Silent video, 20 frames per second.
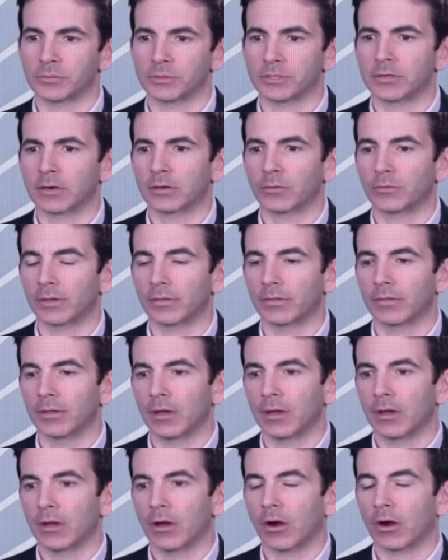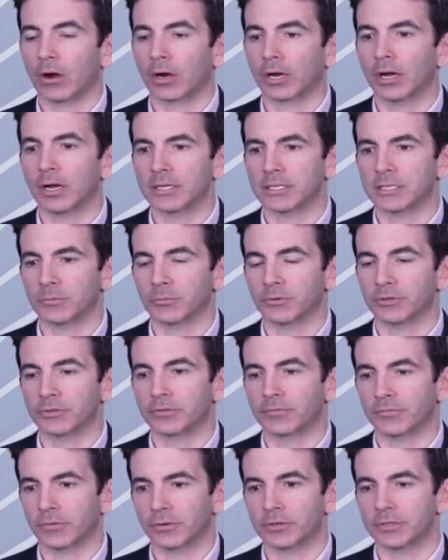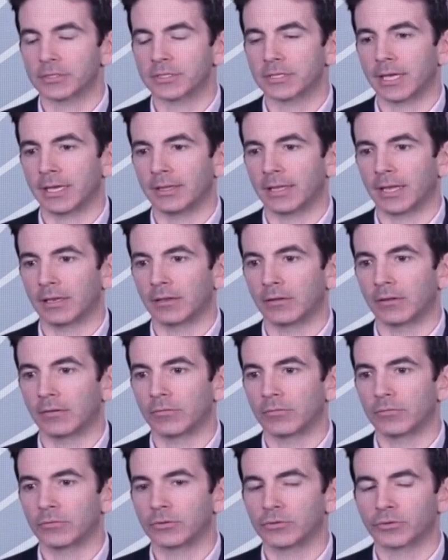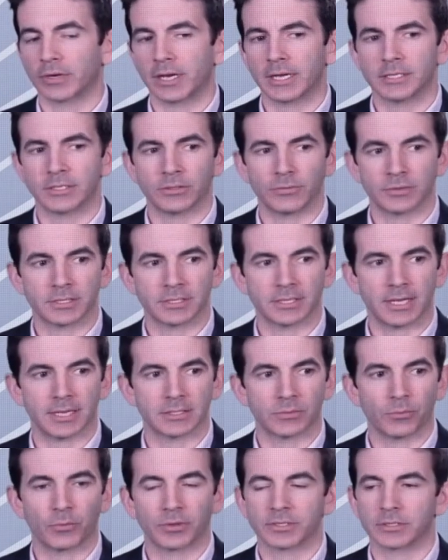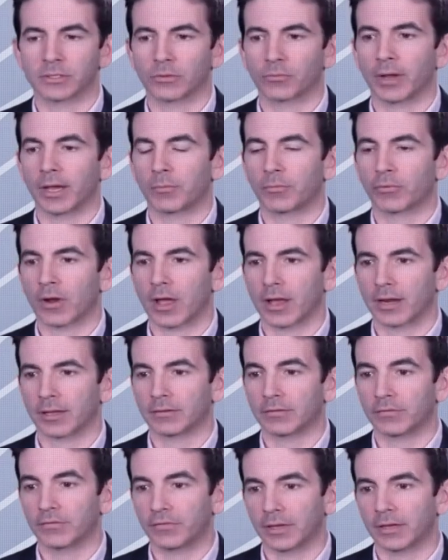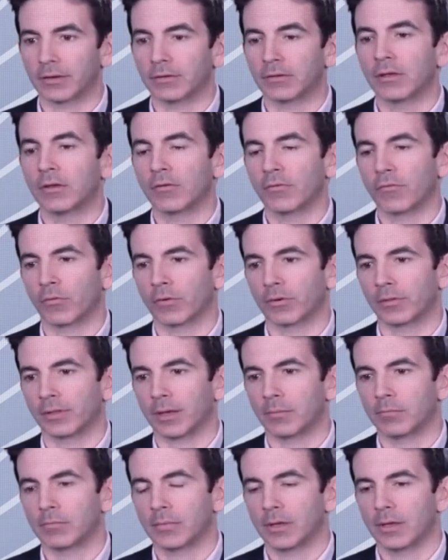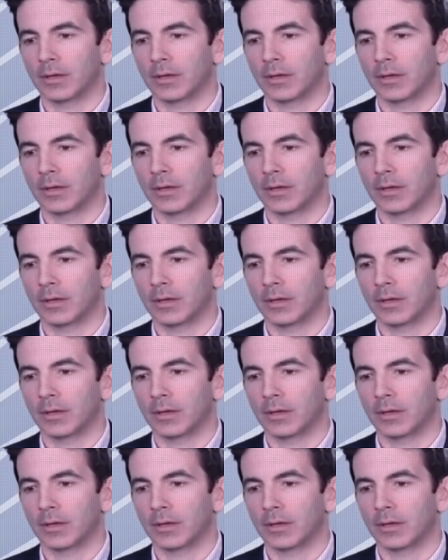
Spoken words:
We started with our customers first and then try to assess what's the right product fit for them.